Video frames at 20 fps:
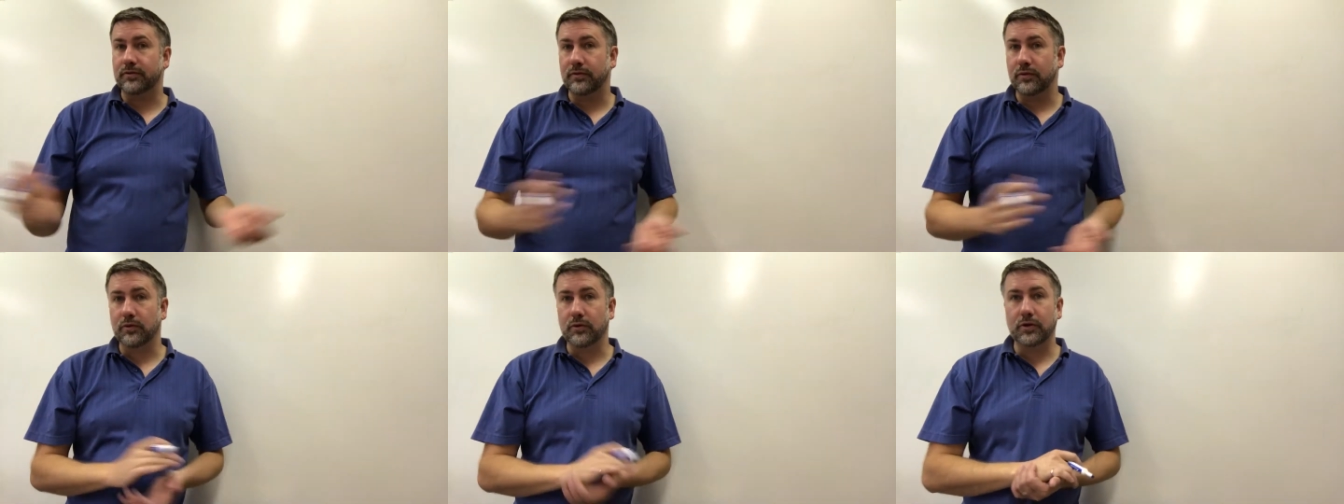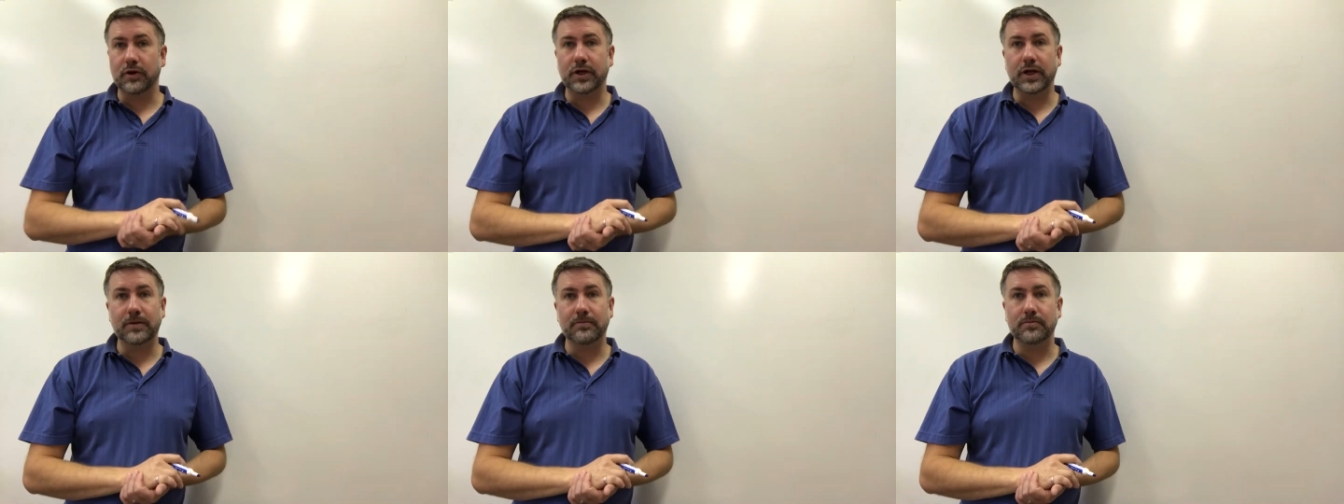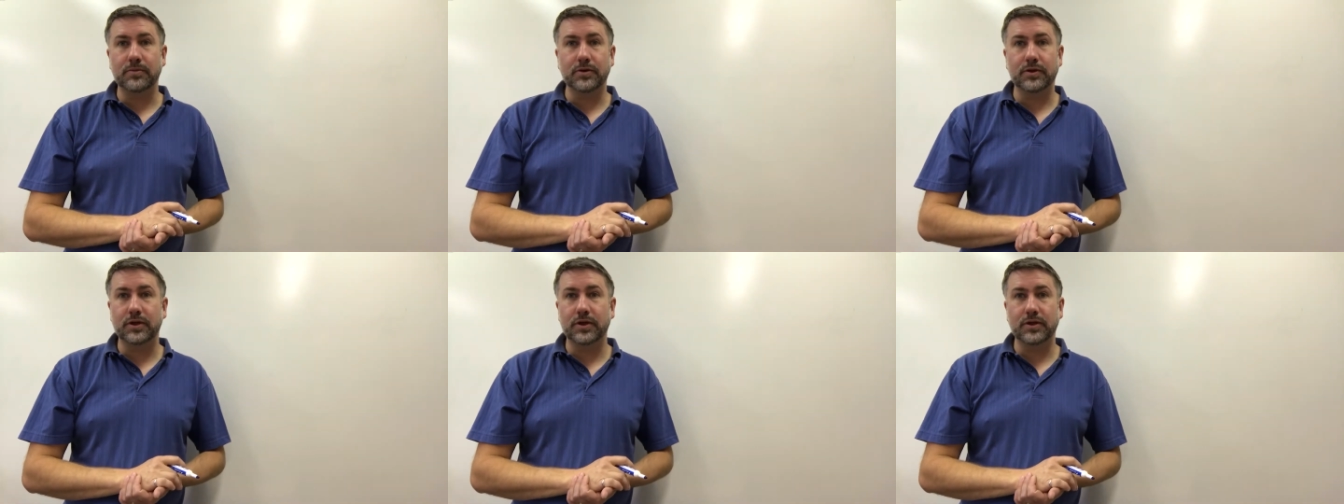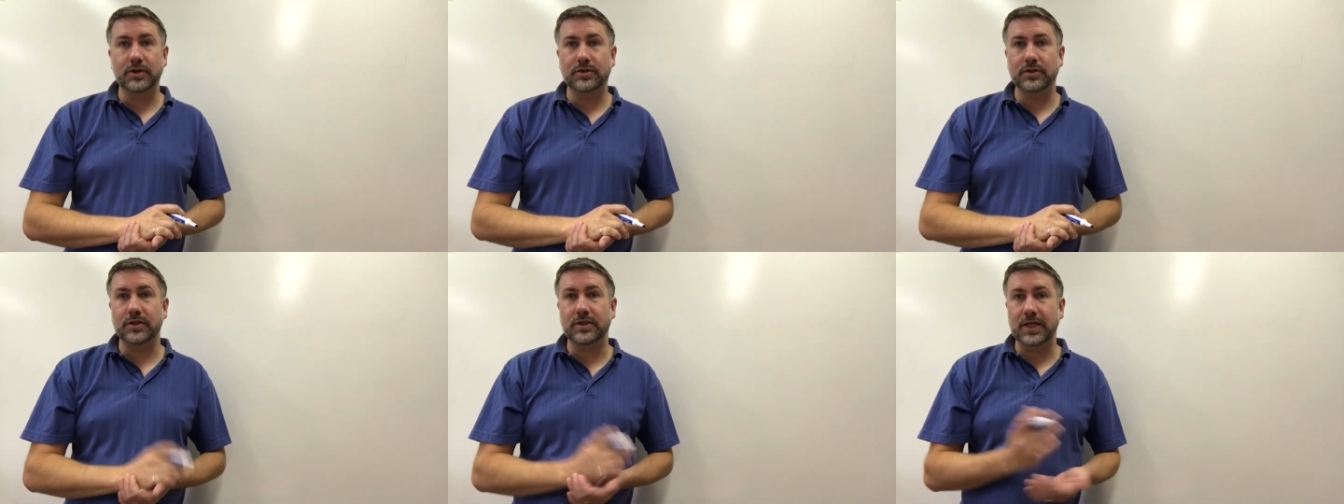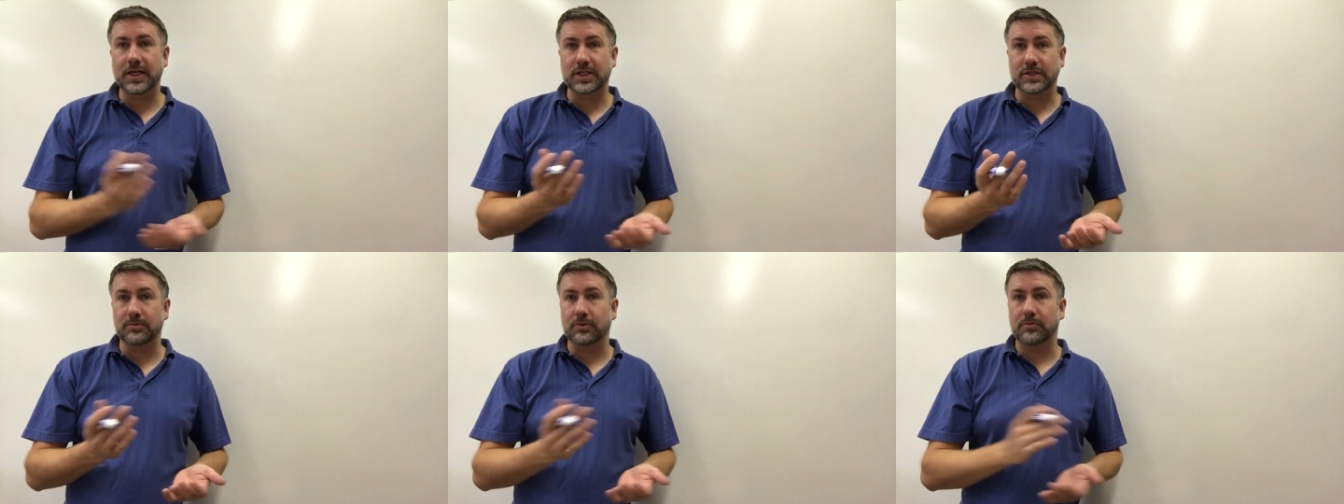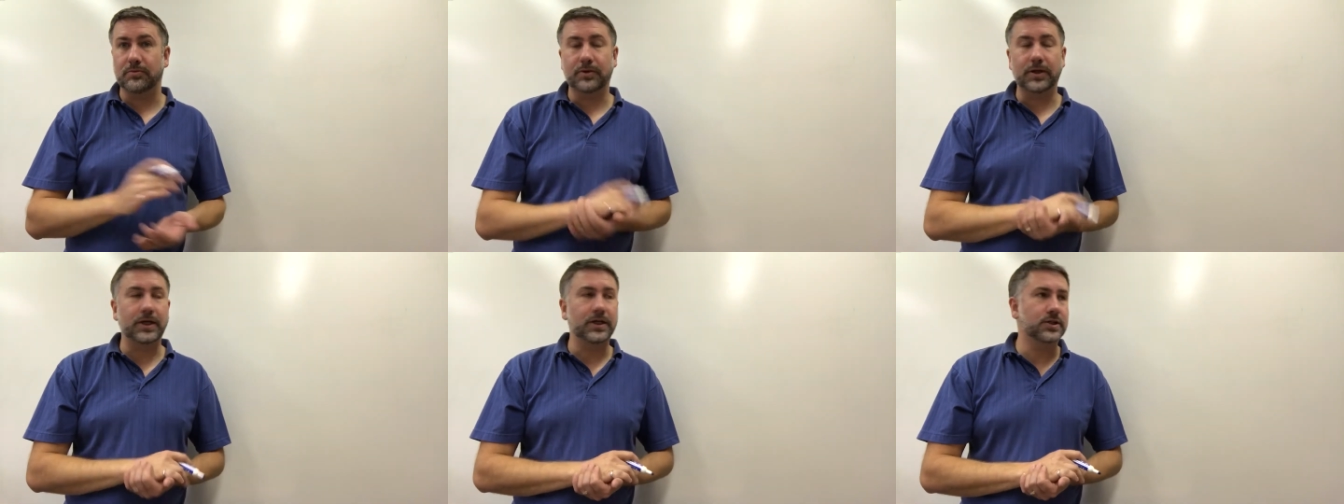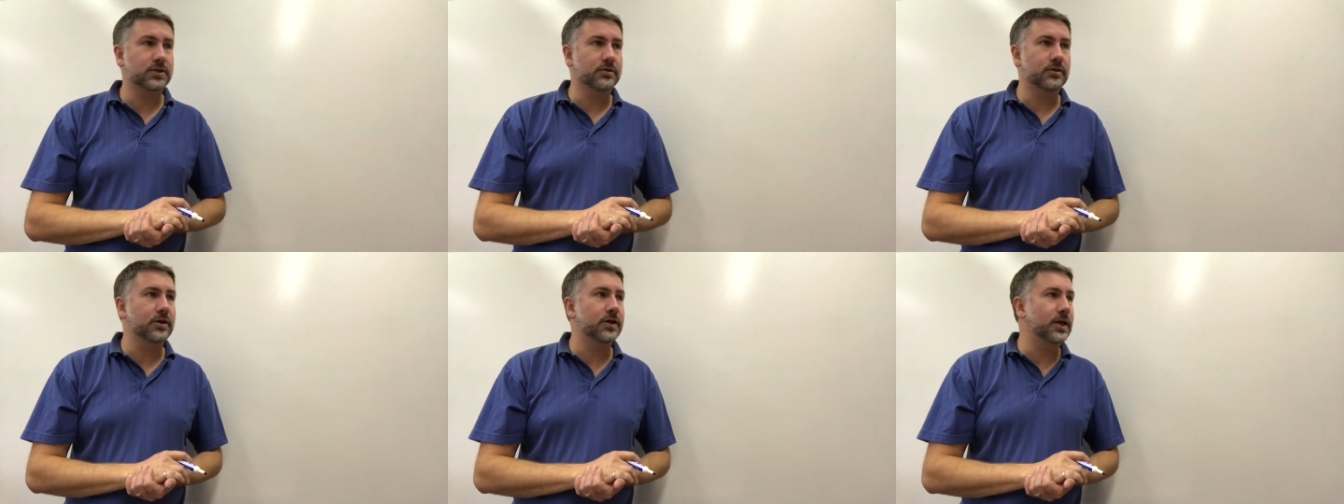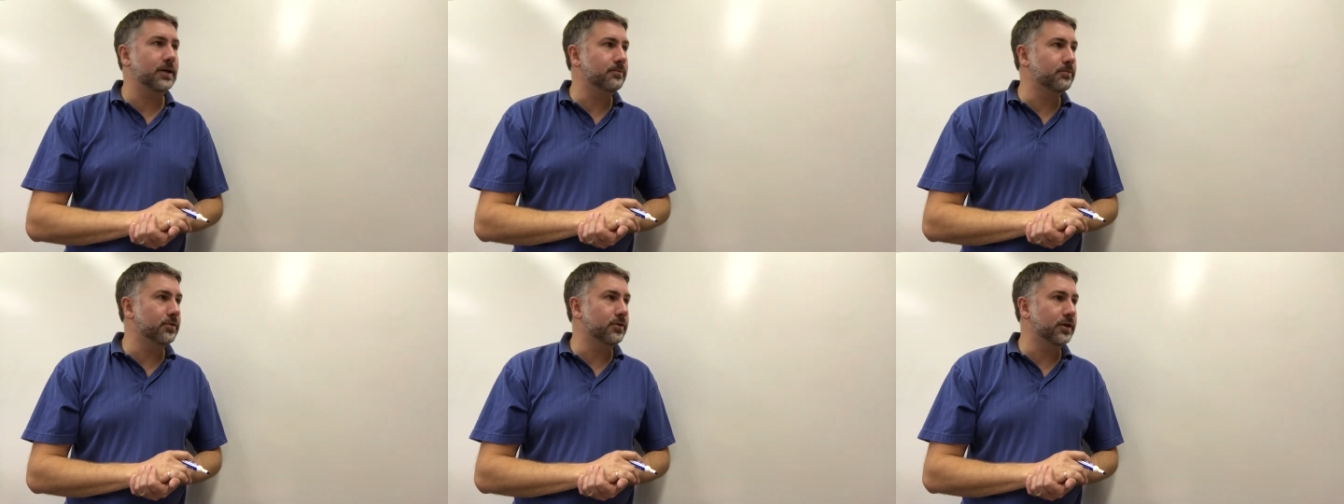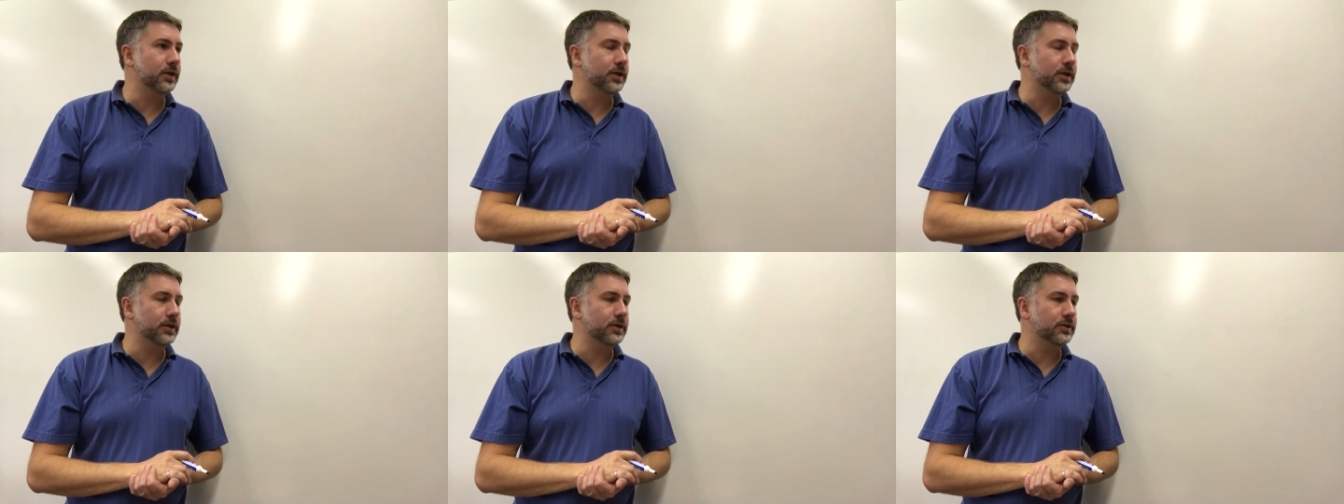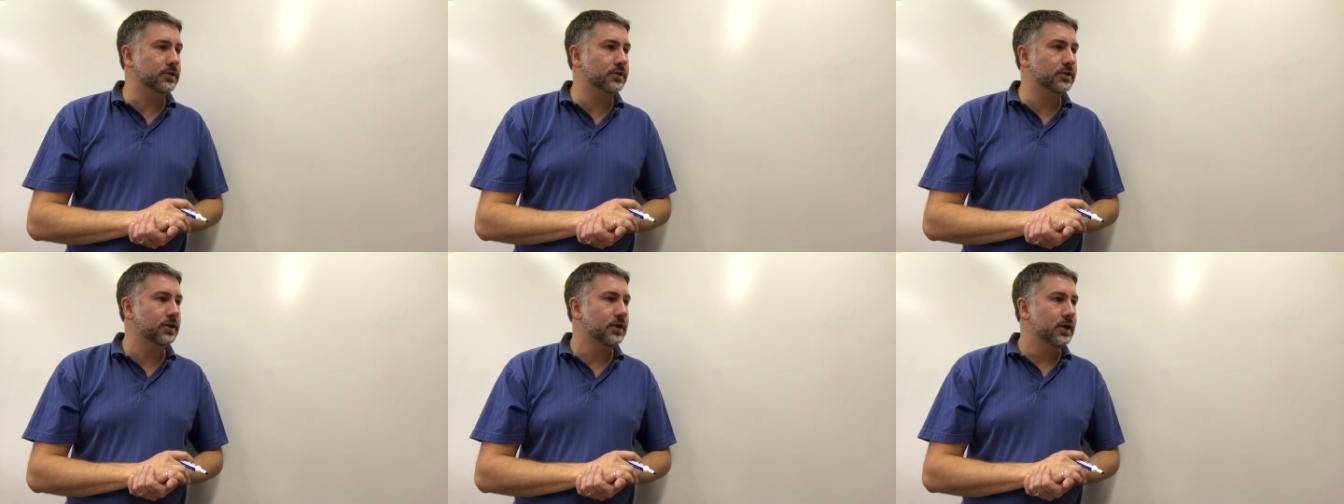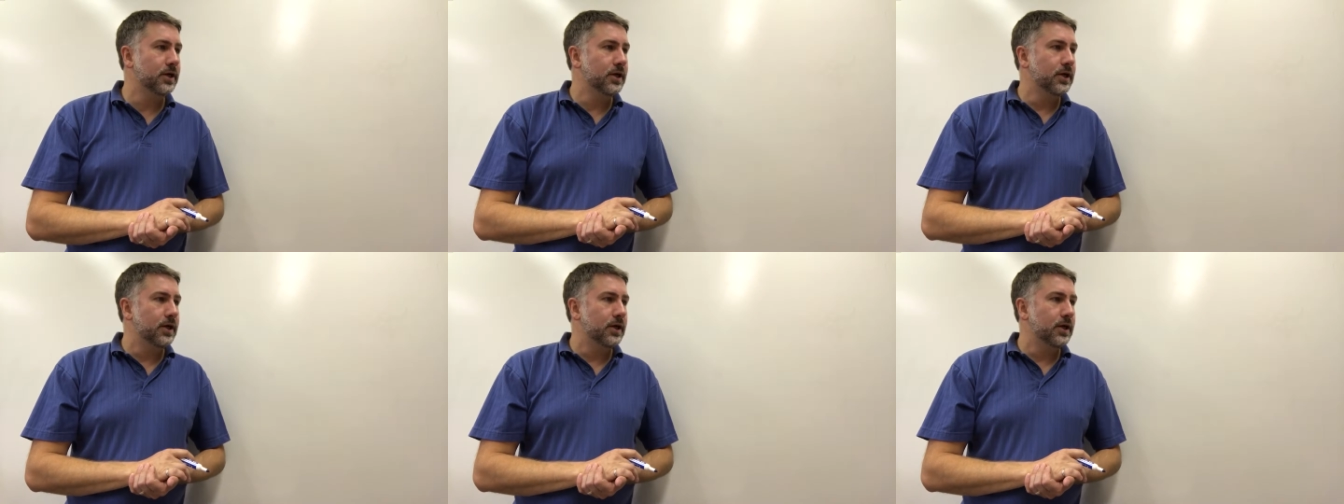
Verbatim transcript: or a number that is a decimal place or a number that is